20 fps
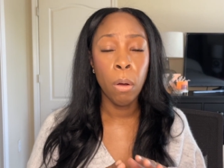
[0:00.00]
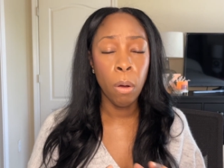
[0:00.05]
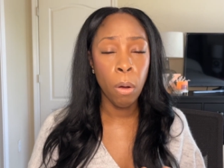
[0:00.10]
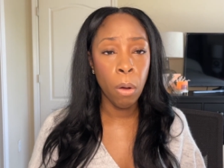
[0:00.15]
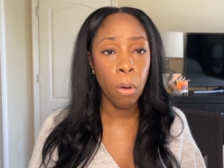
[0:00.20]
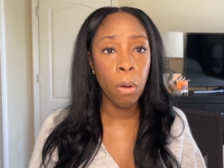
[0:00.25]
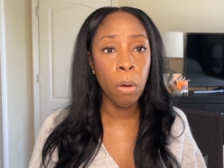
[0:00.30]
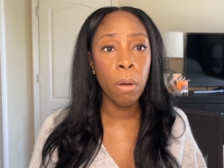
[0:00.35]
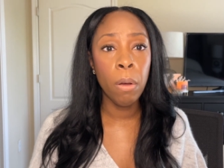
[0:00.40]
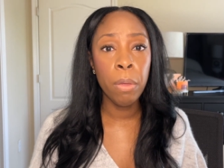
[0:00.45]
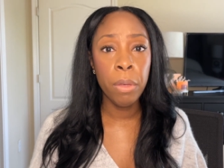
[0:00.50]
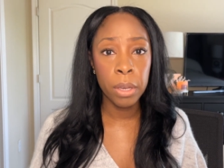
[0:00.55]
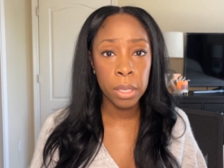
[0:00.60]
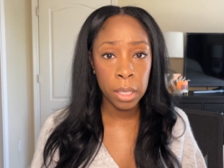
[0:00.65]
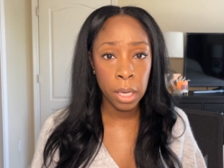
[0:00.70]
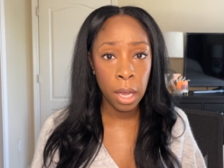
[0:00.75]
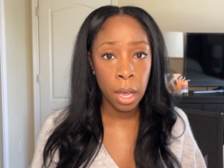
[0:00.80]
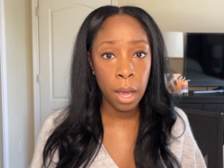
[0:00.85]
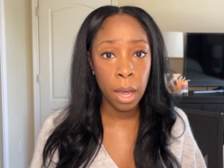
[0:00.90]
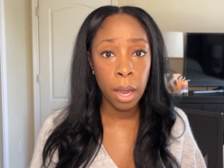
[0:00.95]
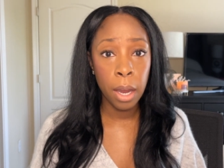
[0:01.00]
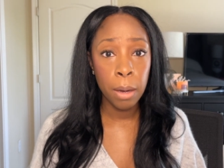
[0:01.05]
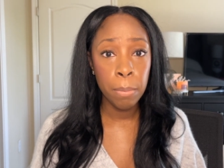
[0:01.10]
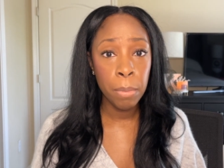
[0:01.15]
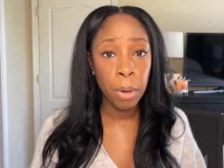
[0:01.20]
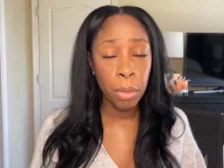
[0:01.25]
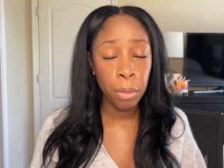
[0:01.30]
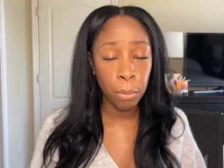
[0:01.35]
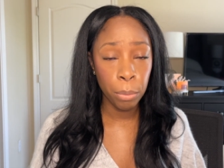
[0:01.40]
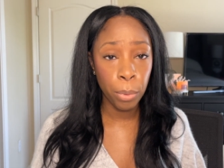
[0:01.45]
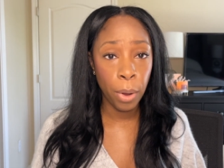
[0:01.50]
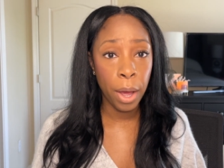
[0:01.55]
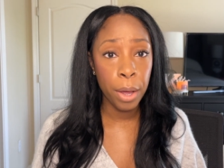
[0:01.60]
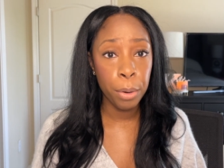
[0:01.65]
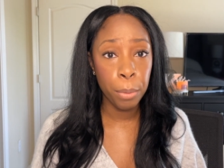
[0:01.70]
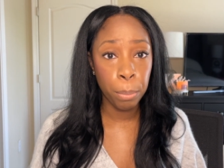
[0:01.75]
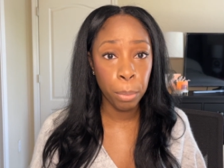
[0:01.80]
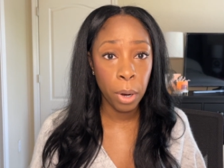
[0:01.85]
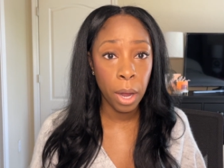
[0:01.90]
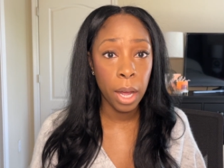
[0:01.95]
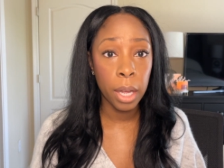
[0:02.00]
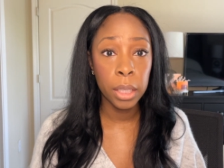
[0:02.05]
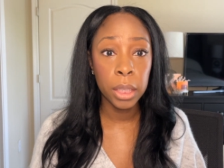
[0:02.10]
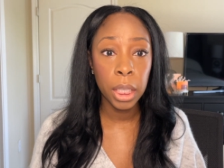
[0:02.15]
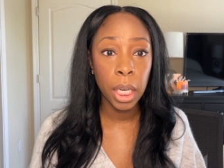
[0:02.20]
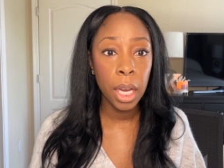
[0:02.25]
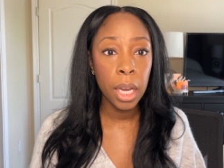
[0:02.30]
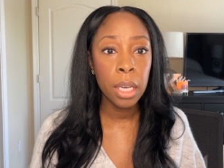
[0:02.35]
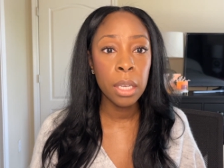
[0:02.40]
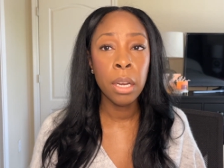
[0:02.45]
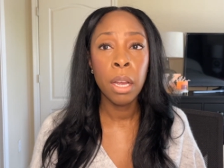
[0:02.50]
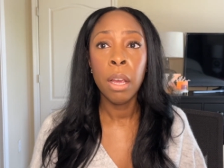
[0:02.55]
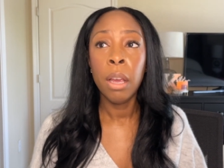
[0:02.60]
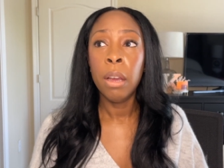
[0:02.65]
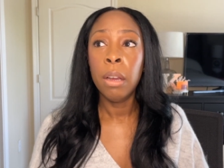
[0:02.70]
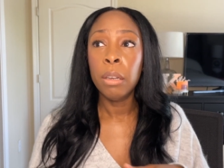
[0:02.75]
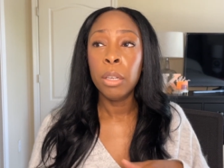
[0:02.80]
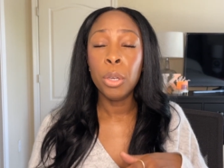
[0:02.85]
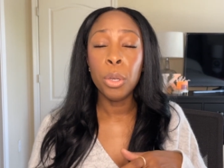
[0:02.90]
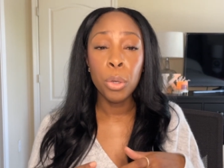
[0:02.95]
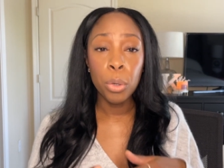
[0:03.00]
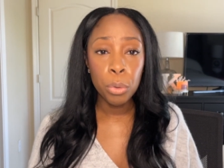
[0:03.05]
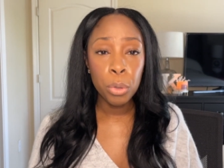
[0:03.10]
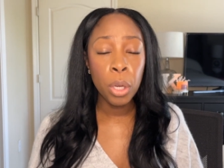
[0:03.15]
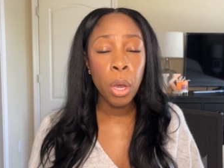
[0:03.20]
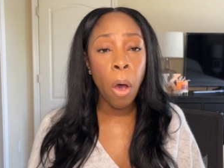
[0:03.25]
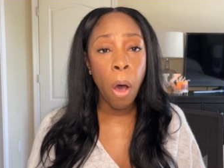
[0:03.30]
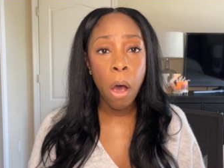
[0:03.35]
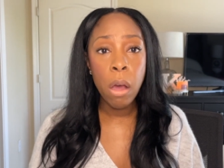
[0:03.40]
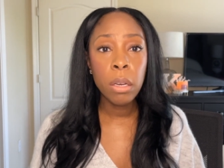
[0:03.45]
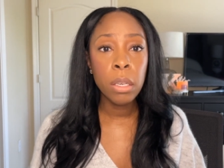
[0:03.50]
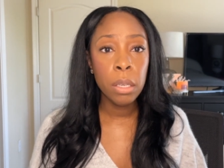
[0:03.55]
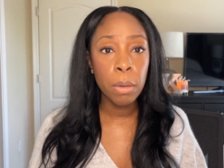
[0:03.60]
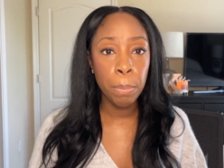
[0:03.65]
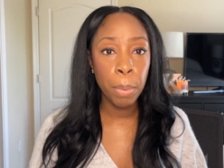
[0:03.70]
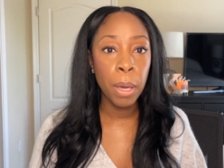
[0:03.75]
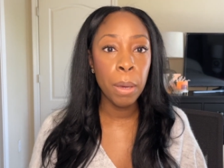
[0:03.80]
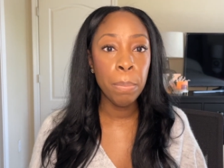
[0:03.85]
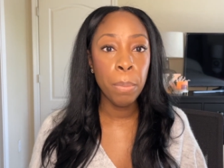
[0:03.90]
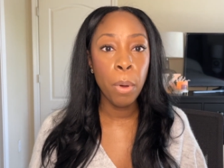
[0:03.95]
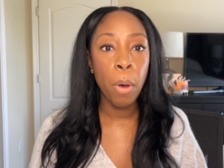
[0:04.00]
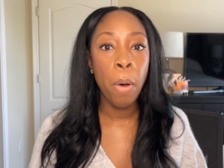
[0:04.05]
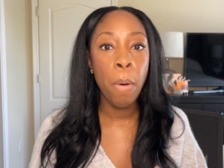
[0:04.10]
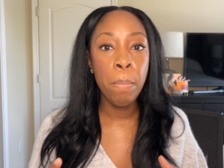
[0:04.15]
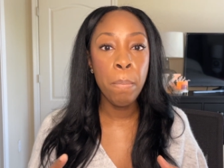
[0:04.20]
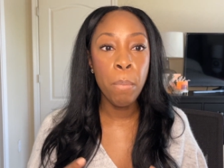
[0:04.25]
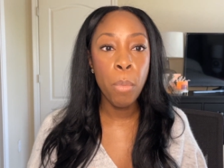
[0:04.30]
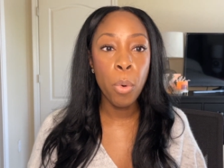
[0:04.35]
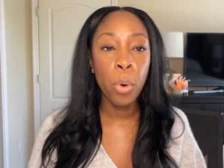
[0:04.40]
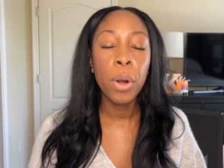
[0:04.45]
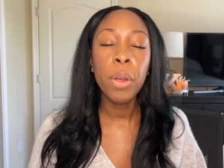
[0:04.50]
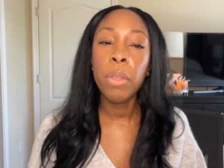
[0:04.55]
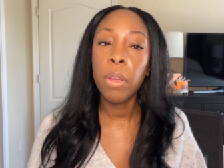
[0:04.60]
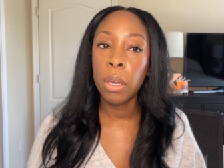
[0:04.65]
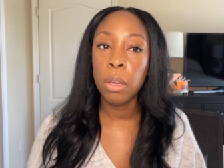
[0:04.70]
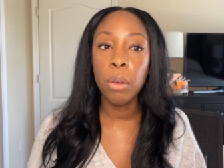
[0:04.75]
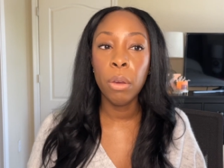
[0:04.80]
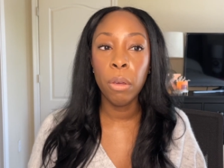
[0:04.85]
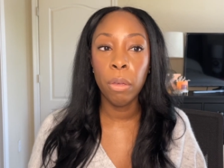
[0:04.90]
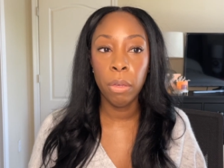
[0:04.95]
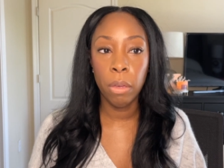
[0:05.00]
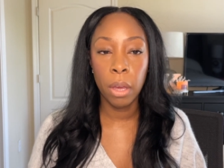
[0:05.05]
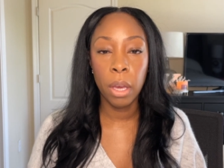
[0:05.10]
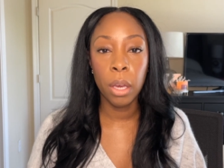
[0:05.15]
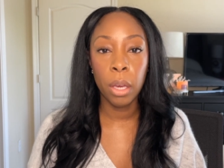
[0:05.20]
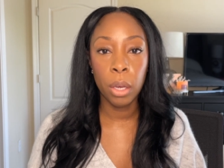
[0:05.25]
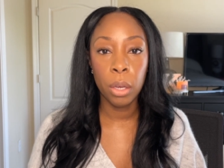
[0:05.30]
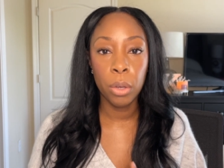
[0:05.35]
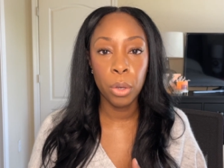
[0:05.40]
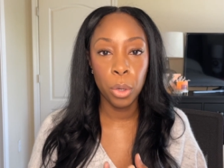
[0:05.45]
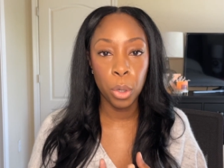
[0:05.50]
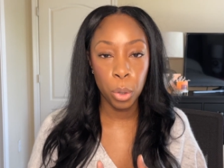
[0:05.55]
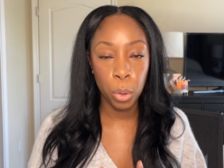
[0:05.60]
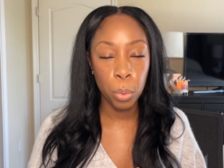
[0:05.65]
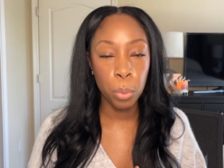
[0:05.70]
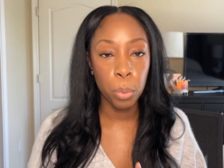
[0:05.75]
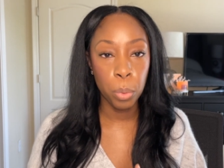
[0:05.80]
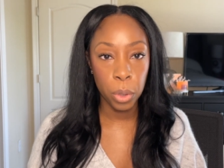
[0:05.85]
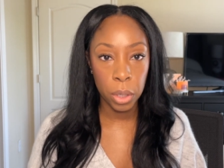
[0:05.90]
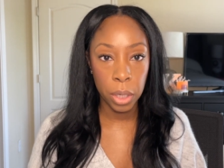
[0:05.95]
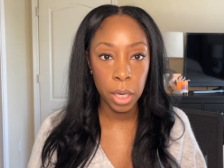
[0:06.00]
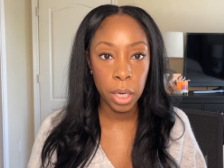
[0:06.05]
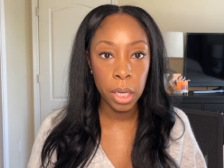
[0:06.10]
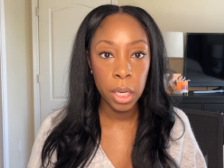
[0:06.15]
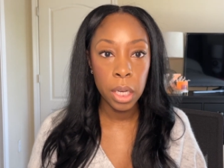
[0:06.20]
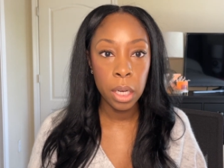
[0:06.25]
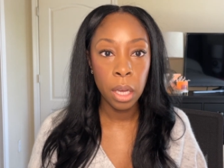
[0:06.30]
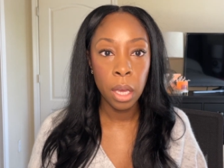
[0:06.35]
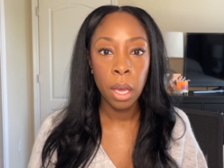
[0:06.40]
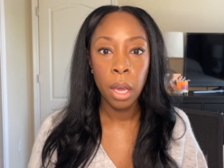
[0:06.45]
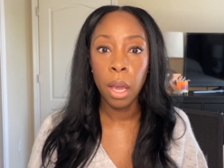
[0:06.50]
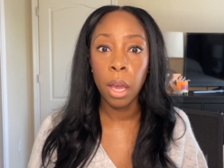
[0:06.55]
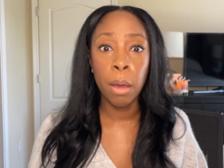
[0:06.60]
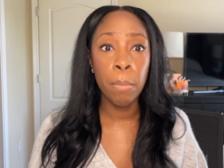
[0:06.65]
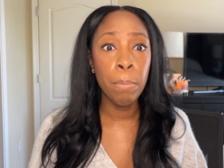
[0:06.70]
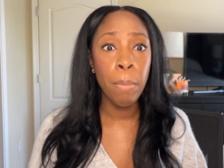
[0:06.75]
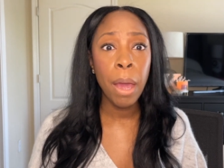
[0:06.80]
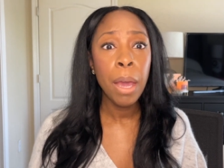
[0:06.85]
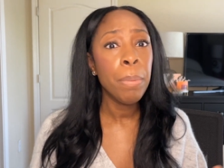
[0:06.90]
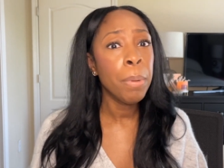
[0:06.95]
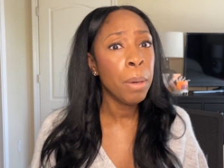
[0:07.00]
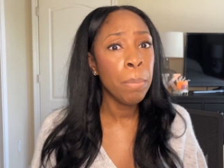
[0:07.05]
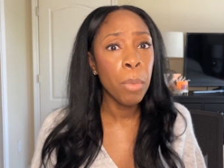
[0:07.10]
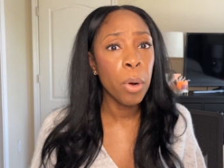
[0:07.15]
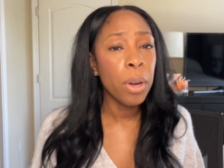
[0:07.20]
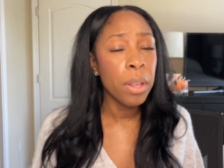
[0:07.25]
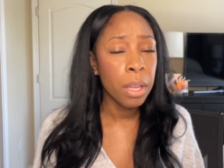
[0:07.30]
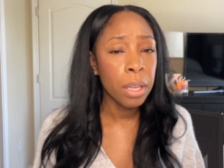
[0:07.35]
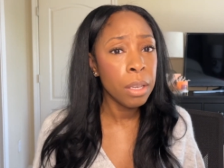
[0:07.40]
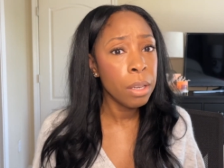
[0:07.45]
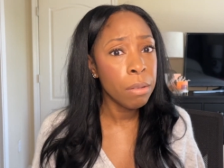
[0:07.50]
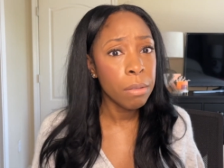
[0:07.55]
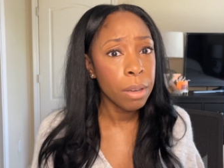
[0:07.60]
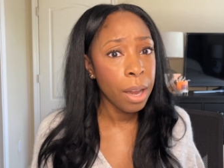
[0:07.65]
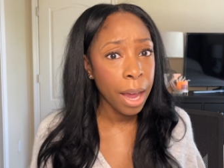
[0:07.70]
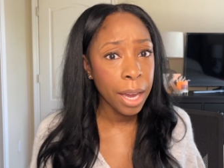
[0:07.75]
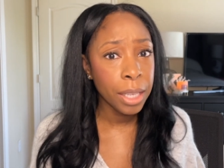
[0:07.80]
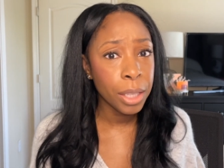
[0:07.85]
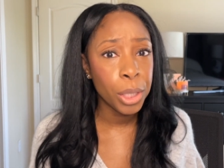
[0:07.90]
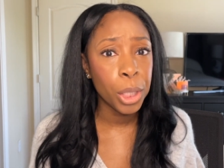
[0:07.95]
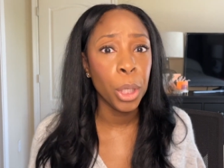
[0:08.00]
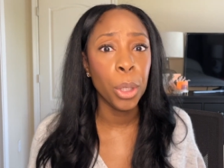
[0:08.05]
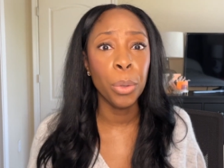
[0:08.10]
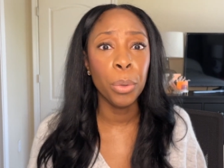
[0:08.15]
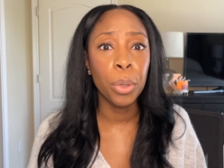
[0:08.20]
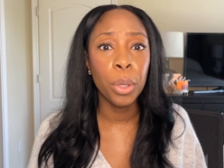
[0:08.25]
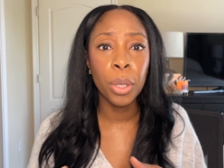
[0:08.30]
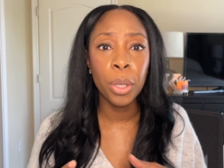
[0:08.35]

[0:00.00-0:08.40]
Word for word: all the time throughout a project, you talk to people more than you think you would, and maybe more than you'd like to.